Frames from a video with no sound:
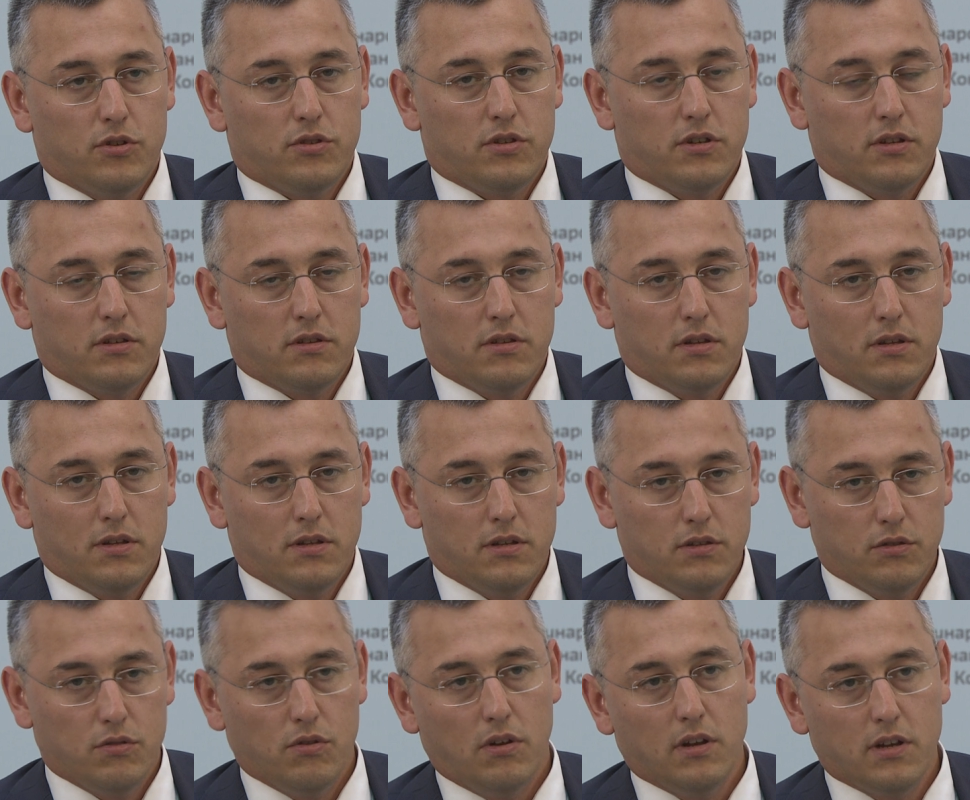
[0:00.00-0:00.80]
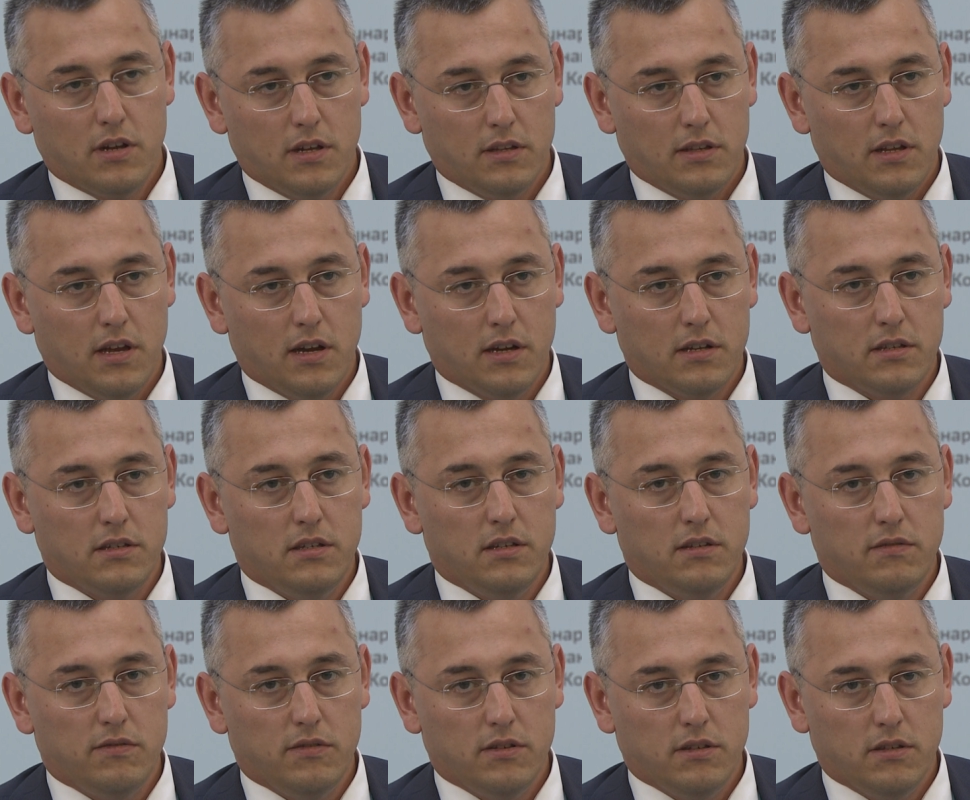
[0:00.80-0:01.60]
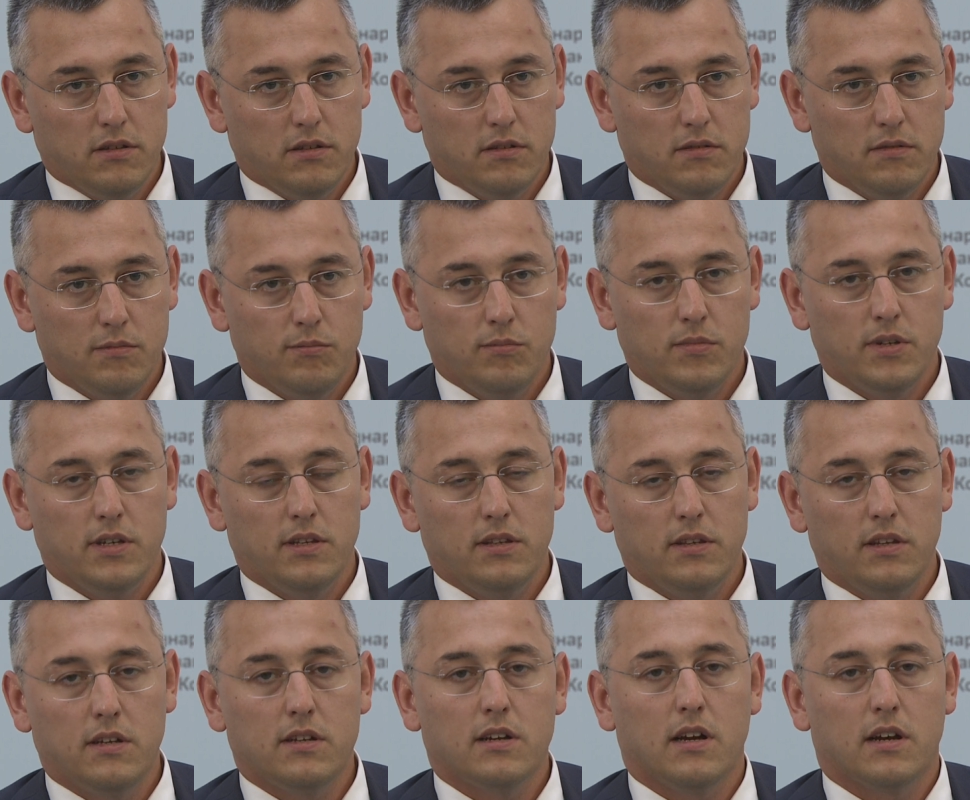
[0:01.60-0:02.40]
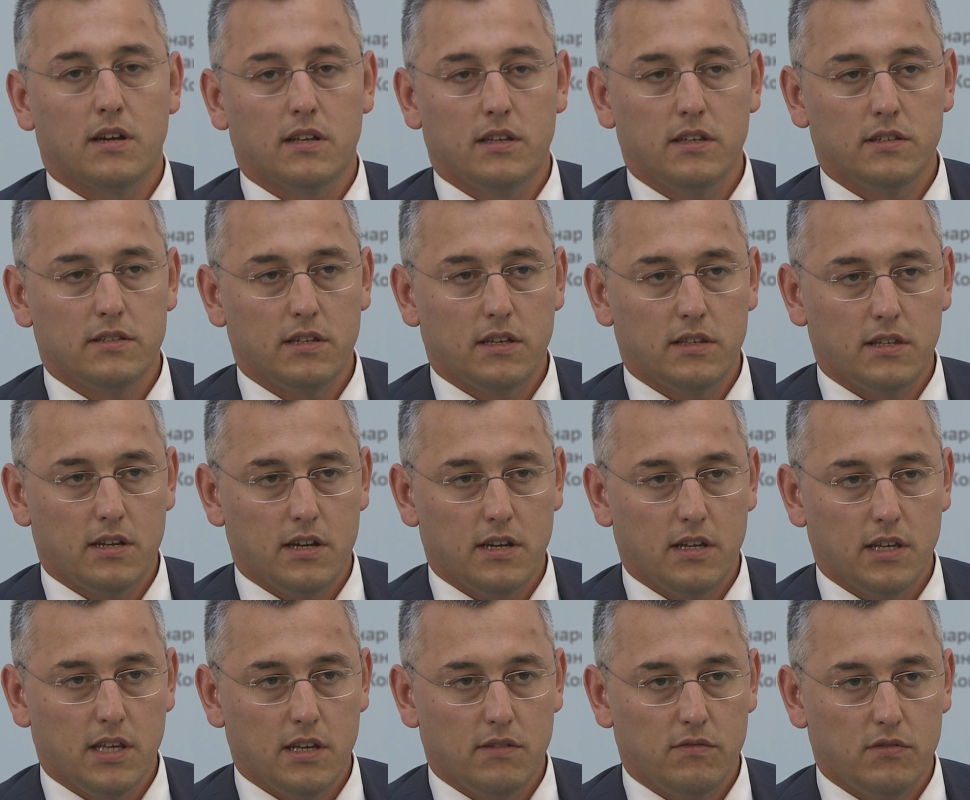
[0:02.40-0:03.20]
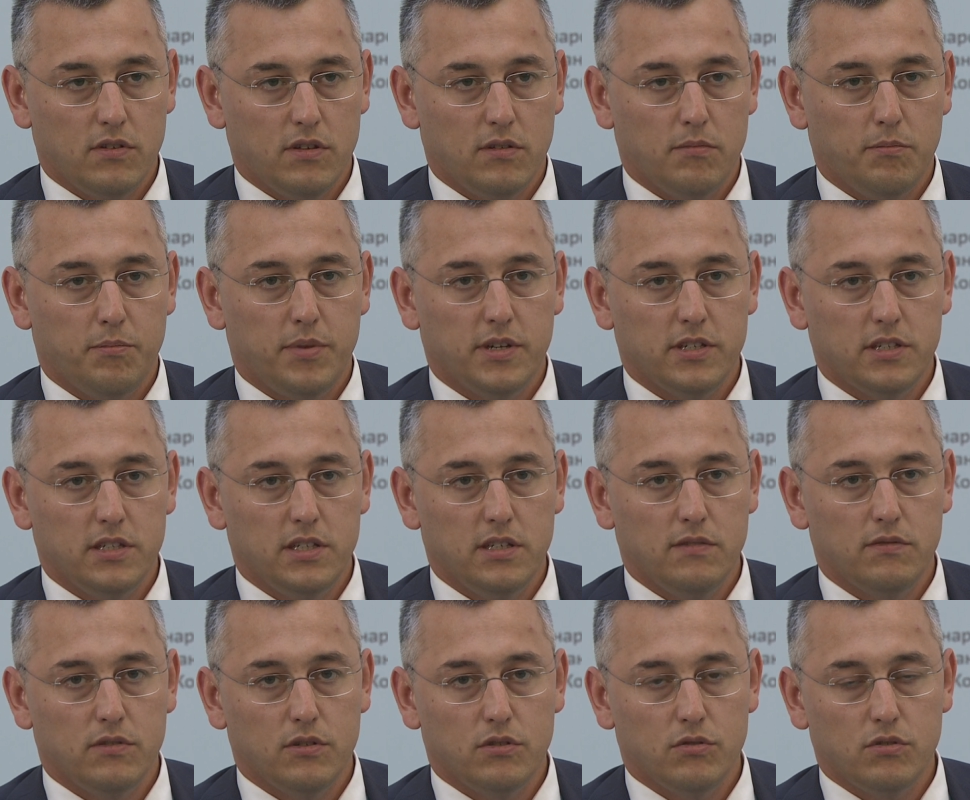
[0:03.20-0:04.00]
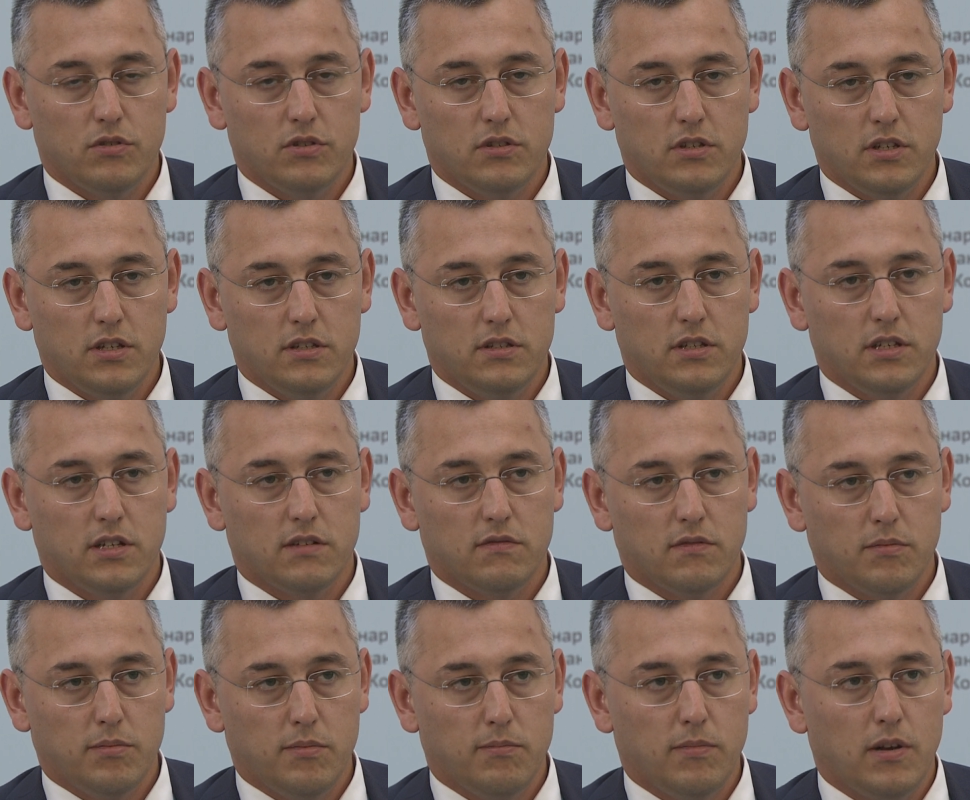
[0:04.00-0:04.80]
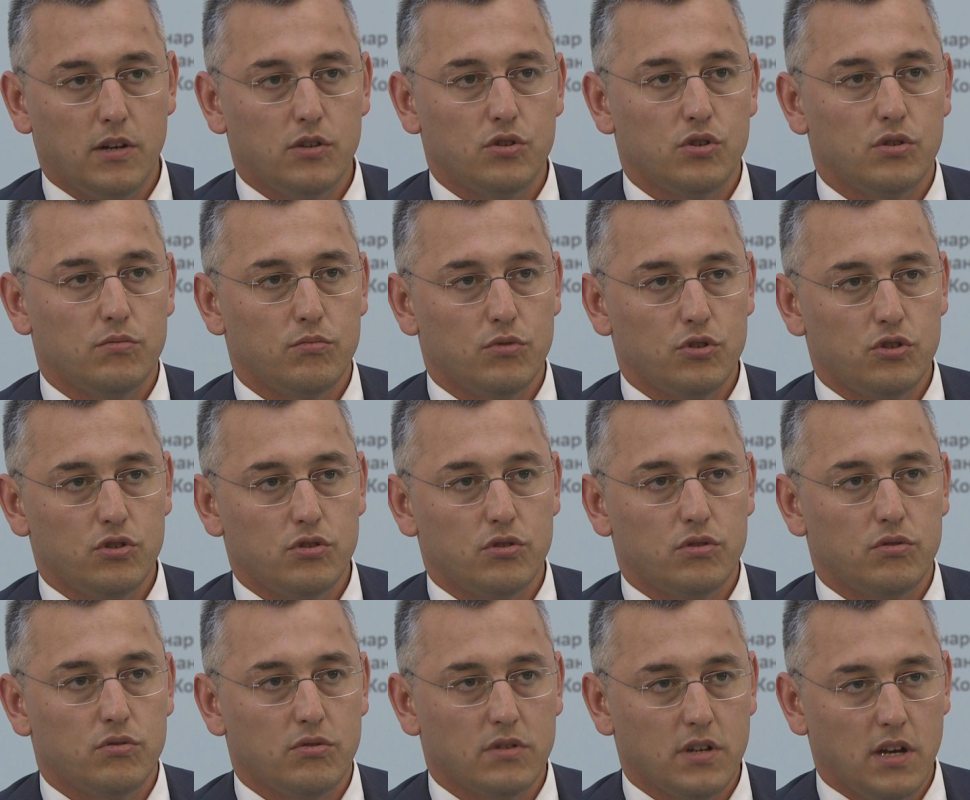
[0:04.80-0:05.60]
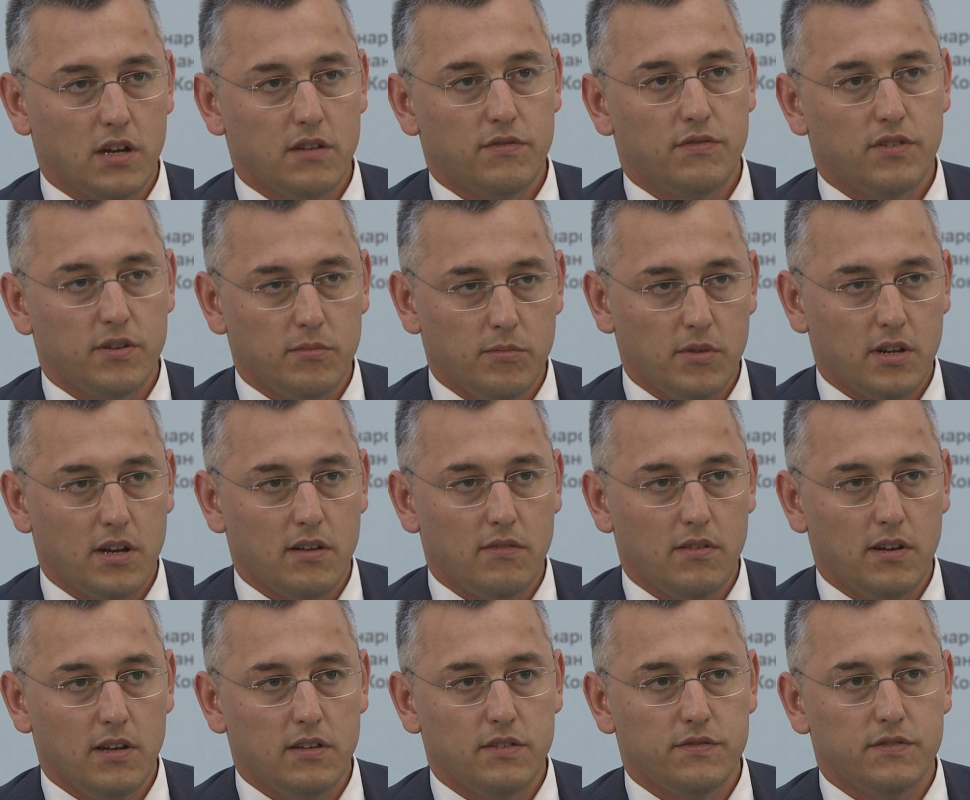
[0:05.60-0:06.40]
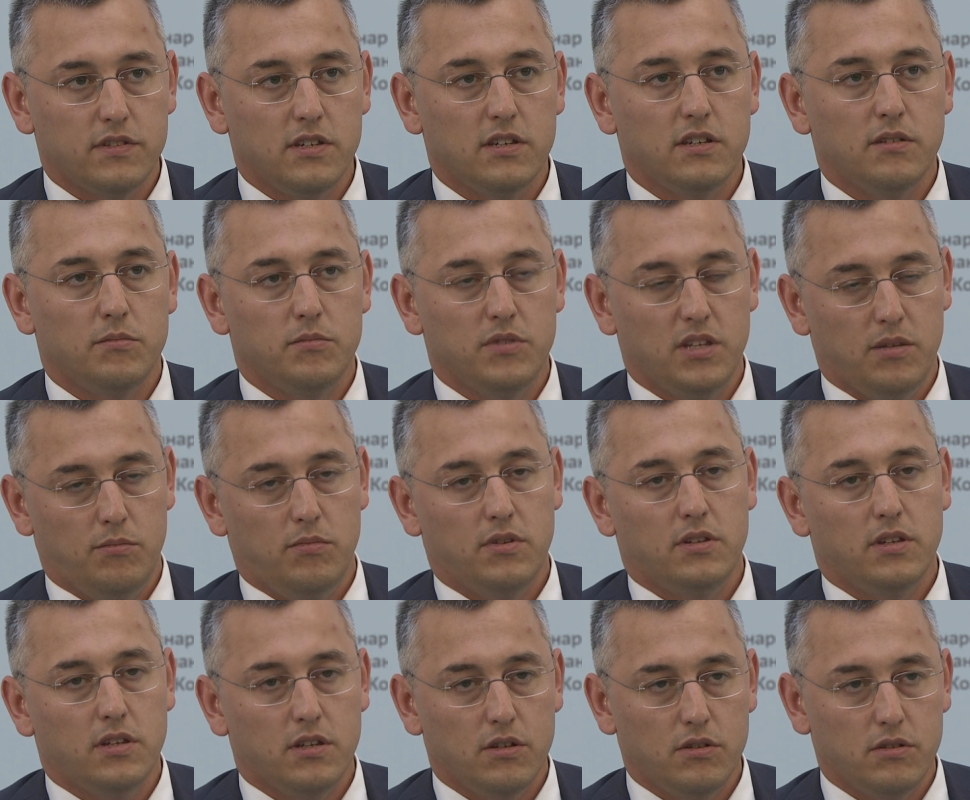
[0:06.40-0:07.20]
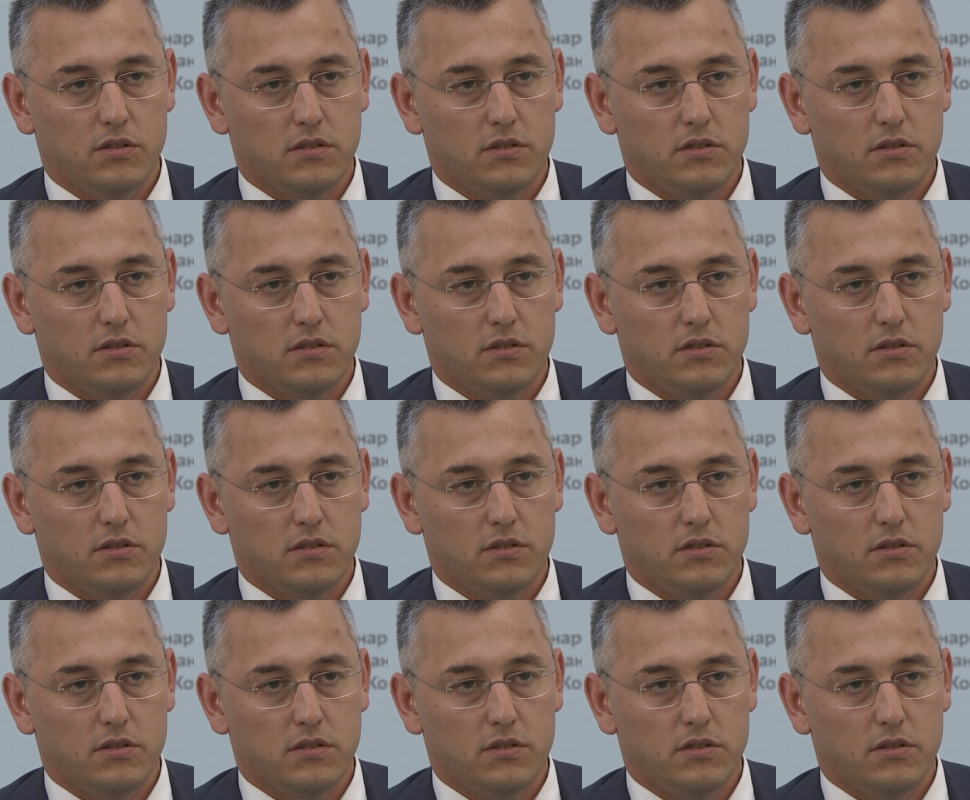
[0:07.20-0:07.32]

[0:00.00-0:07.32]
What does this model lacks? This model only looks at assets. We're not talking about